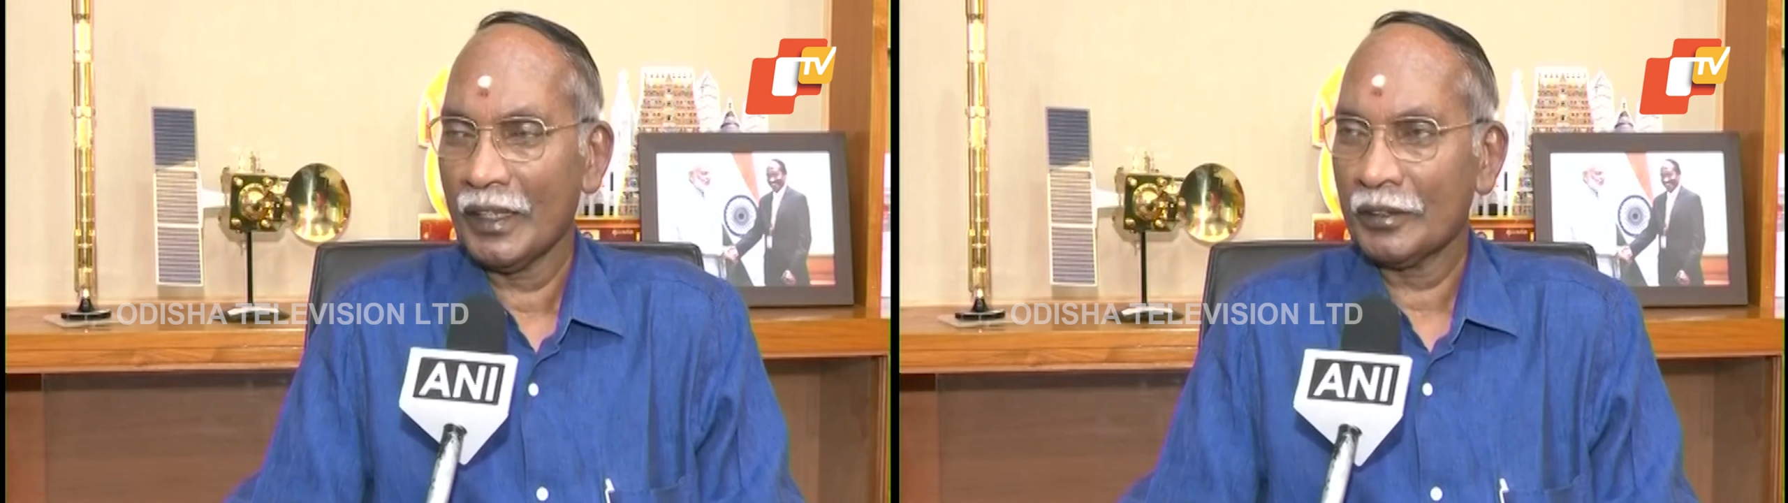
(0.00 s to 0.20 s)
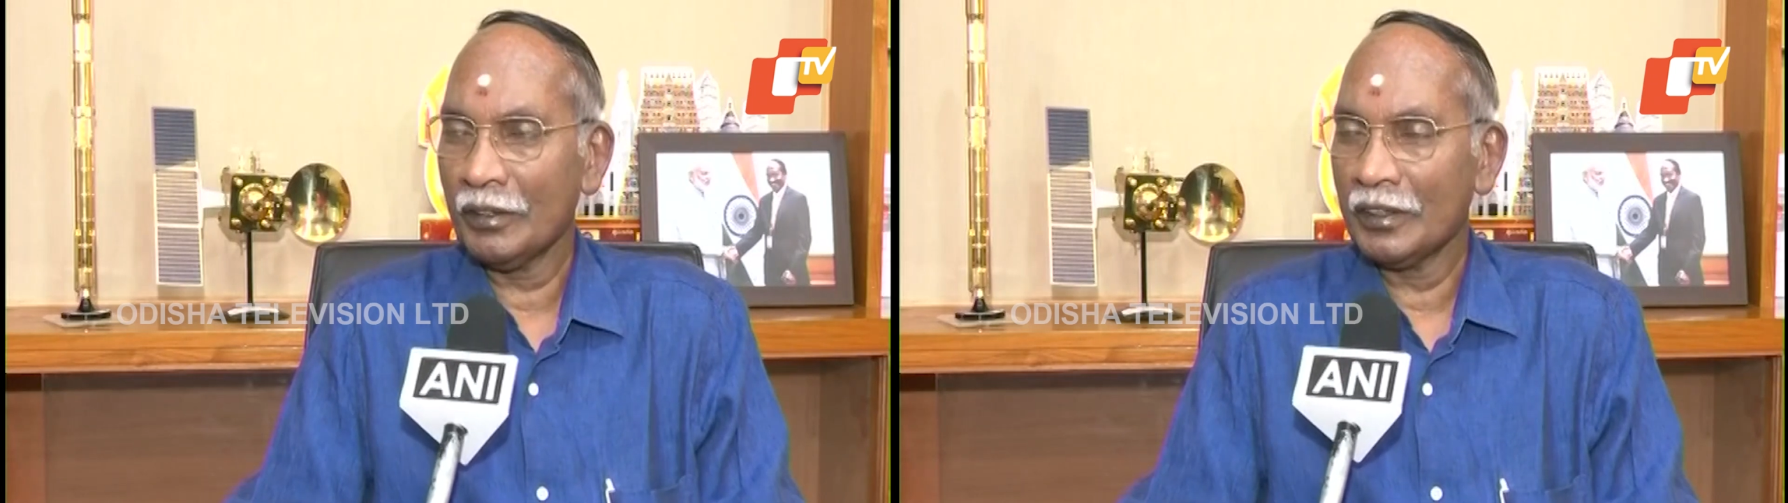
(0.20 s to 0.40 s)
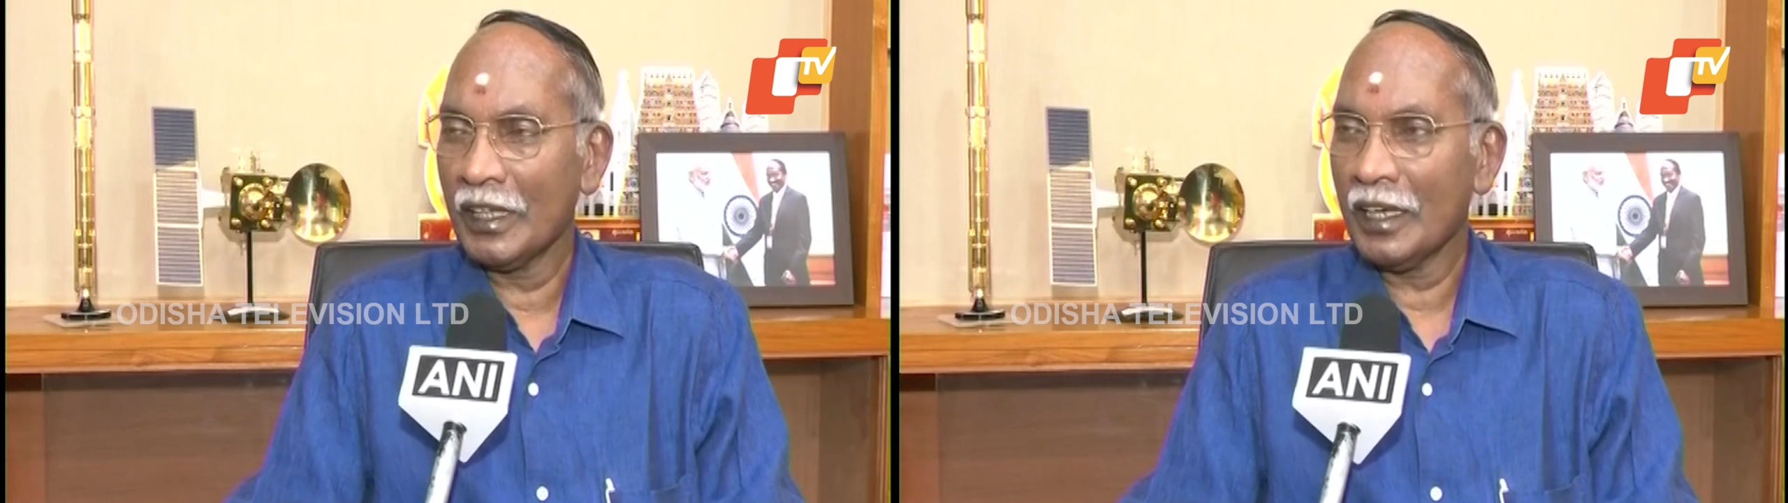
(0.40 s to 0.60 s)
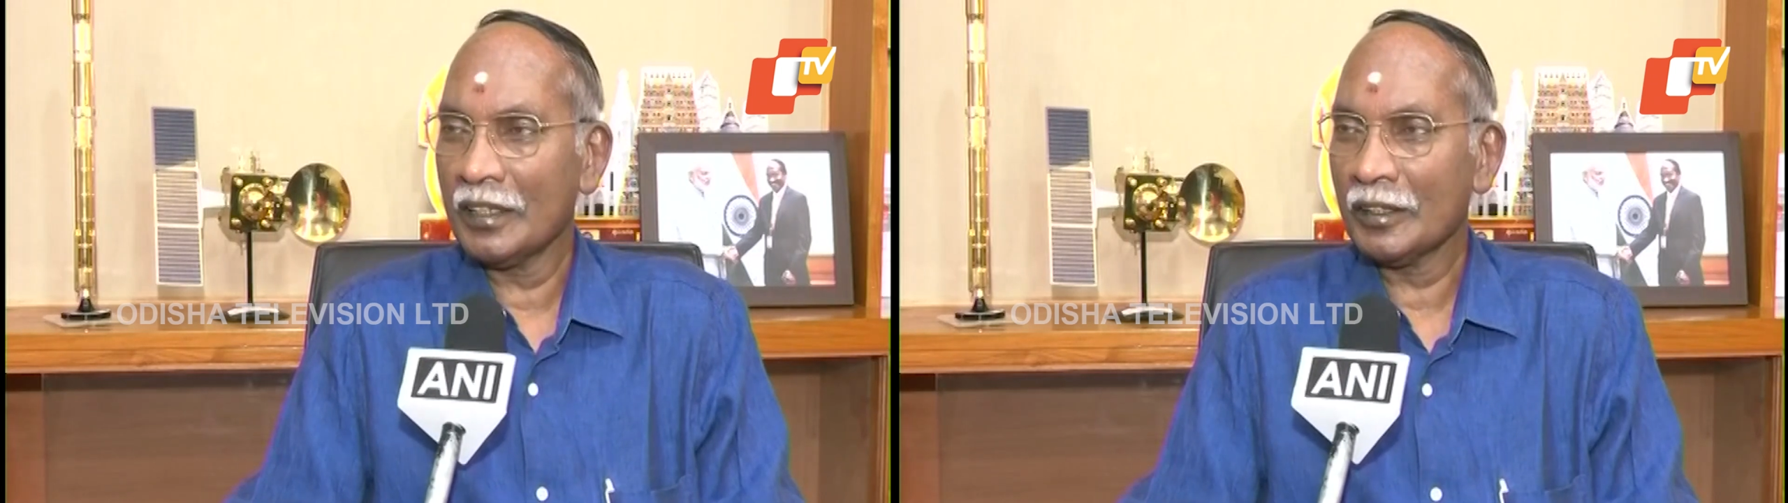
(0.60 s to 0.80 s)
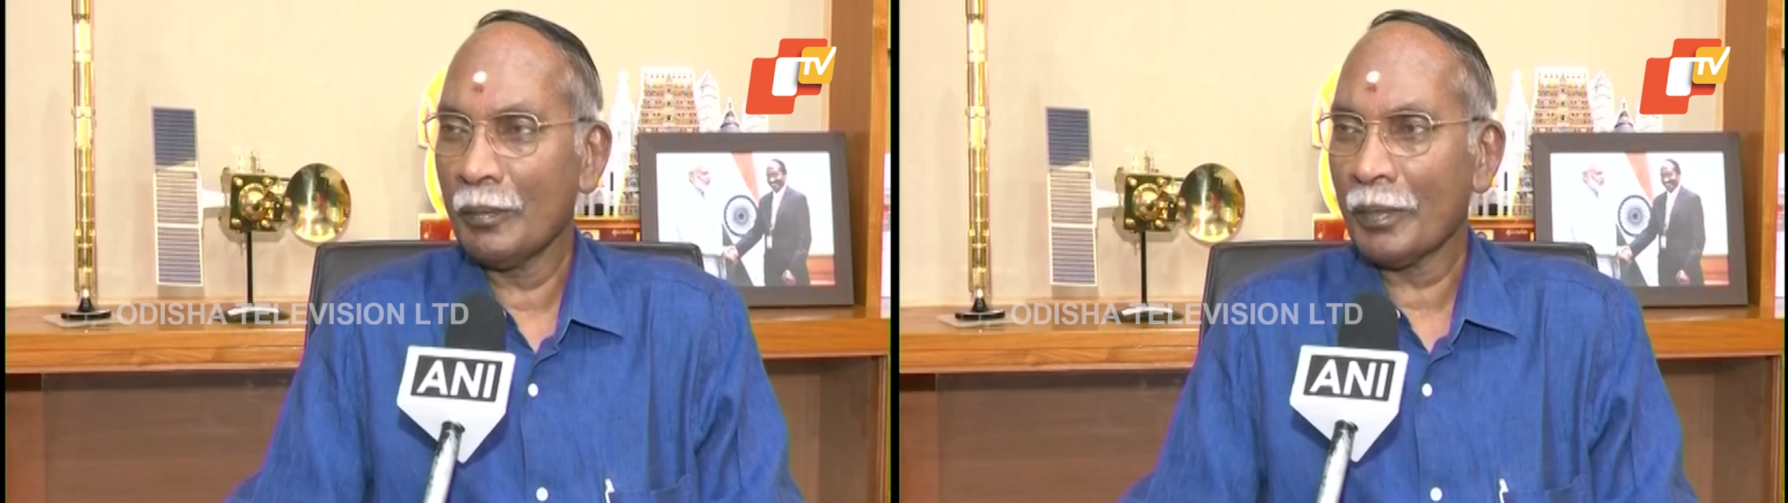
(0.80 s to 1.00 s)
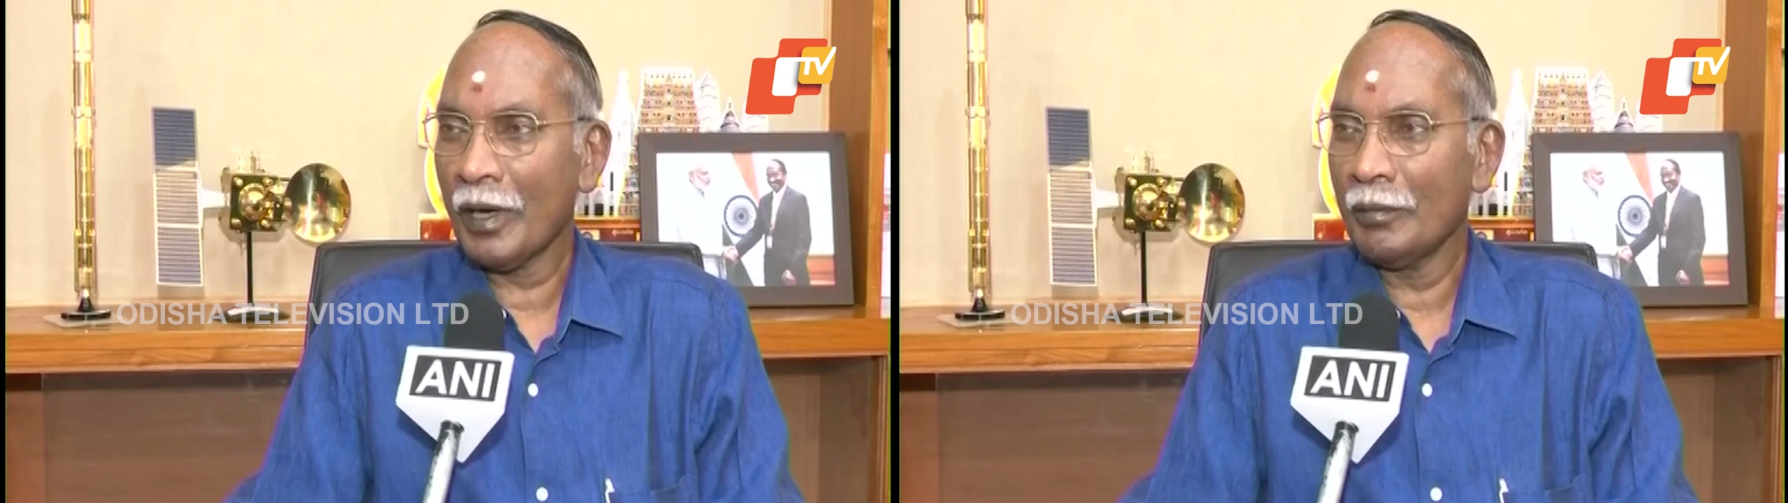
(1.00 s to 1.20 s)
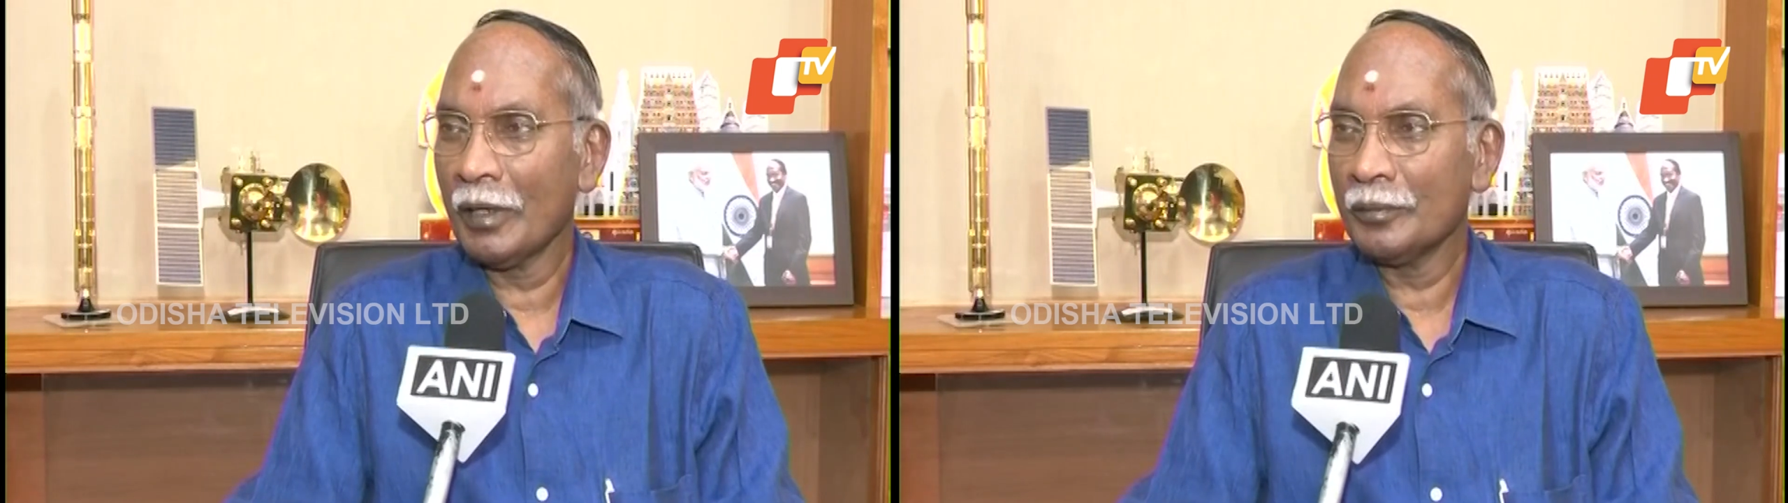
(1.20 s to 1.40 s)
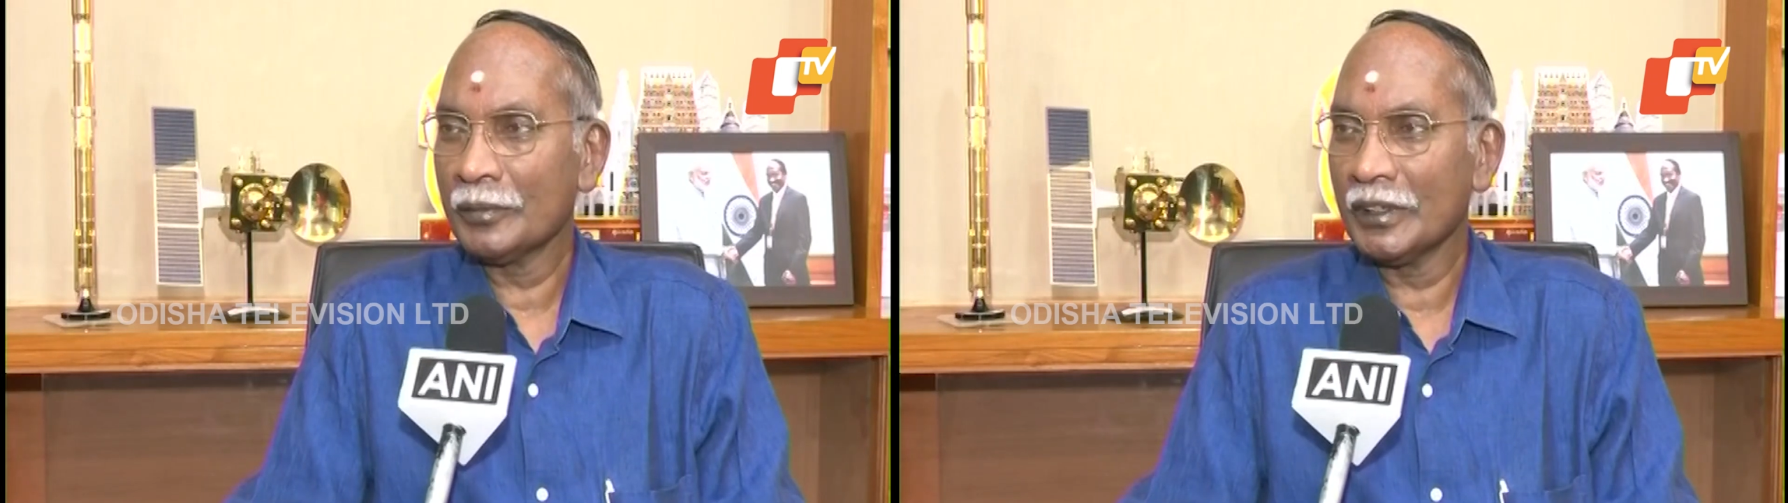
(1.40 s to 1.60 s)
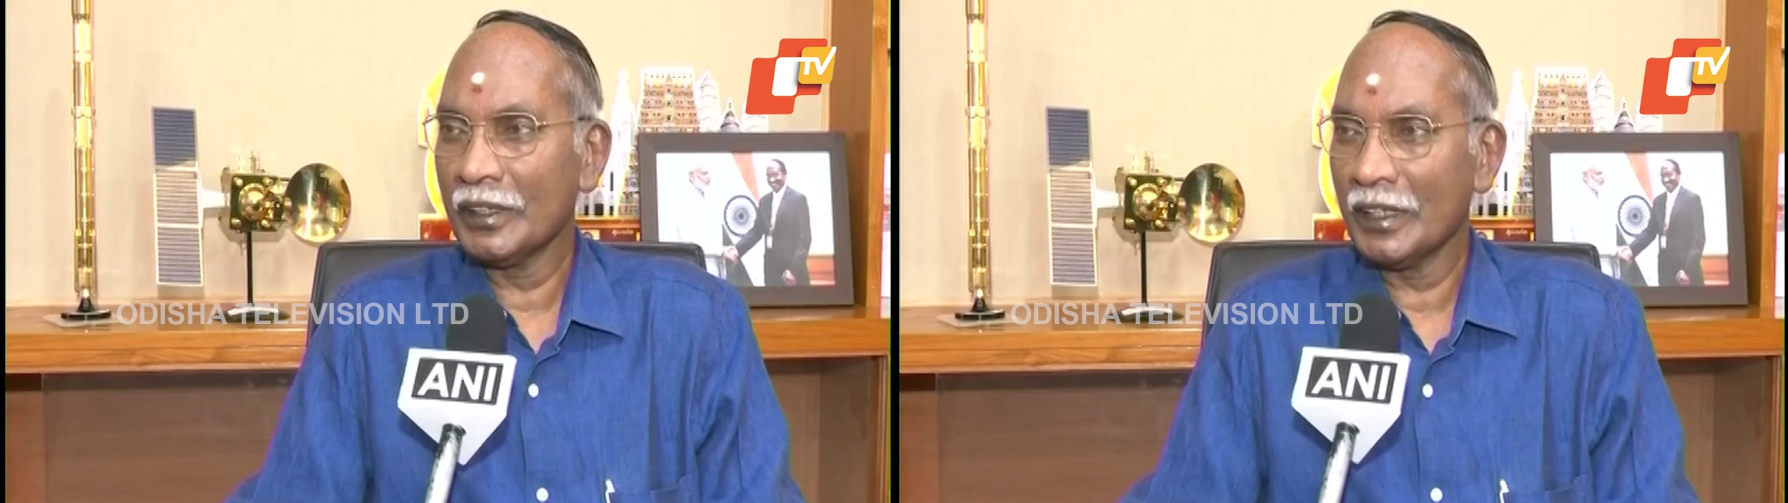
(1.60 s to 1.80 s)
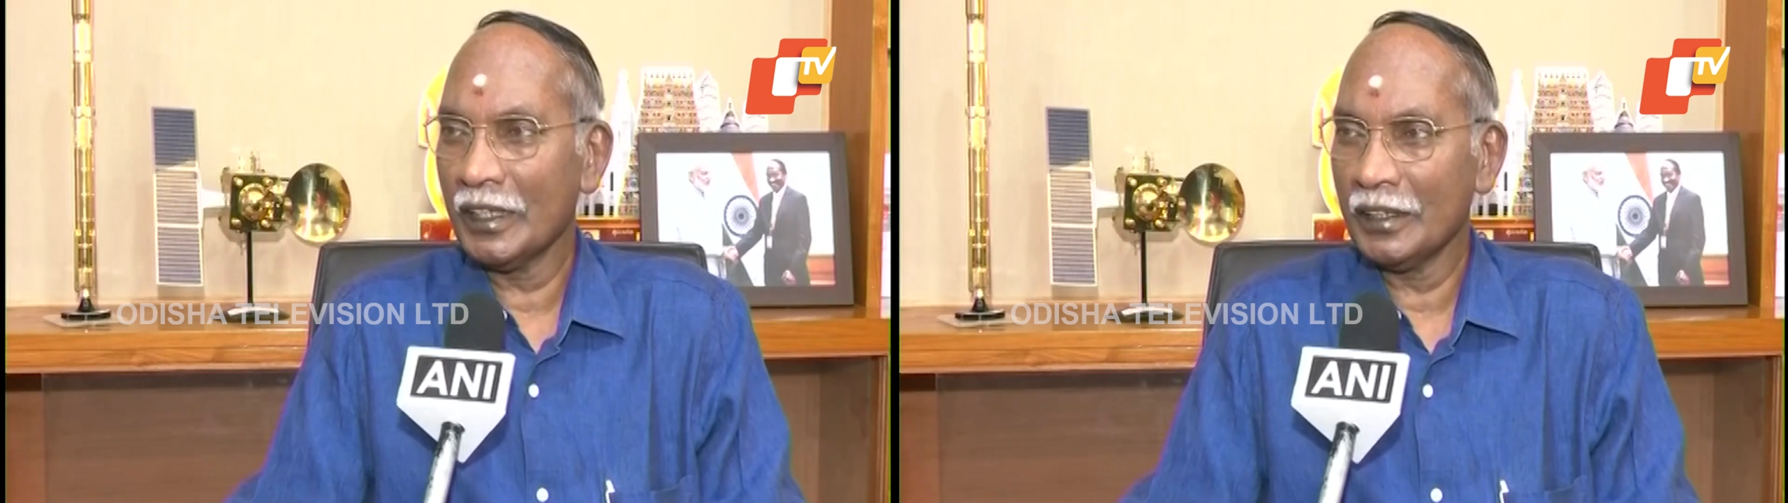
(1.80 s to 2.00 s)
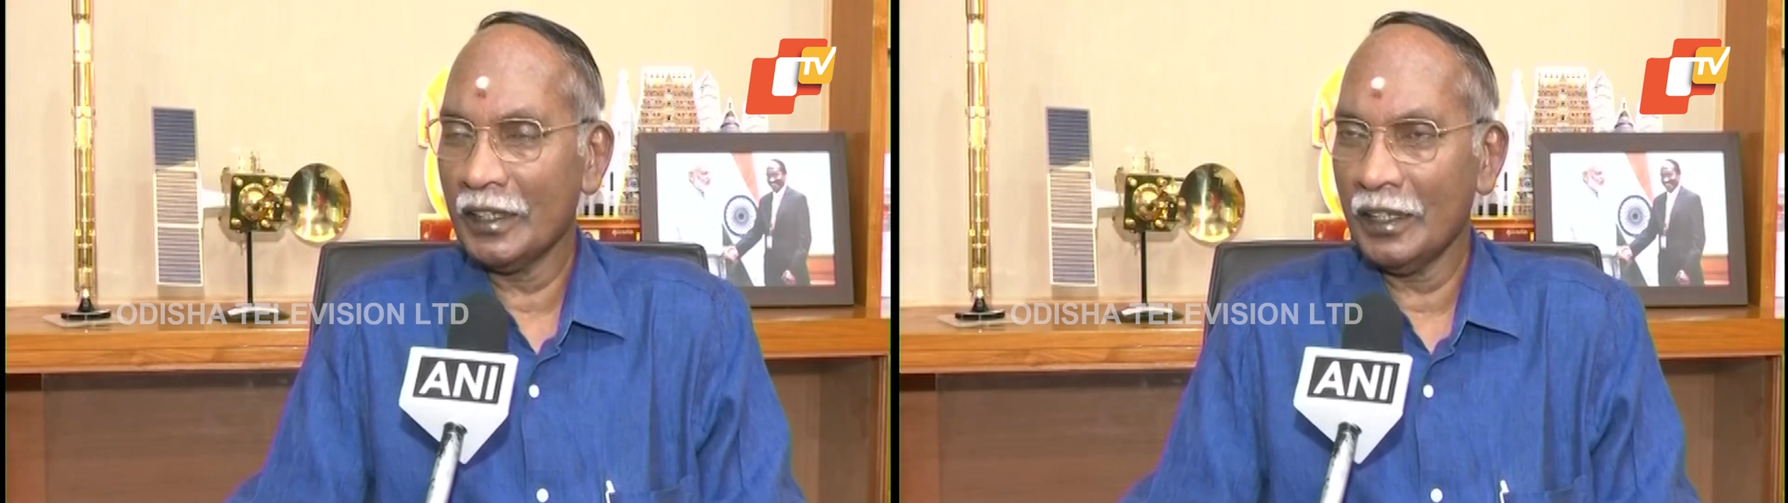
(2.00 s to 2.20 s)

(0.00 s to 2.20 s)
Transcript: So there are some problems in that,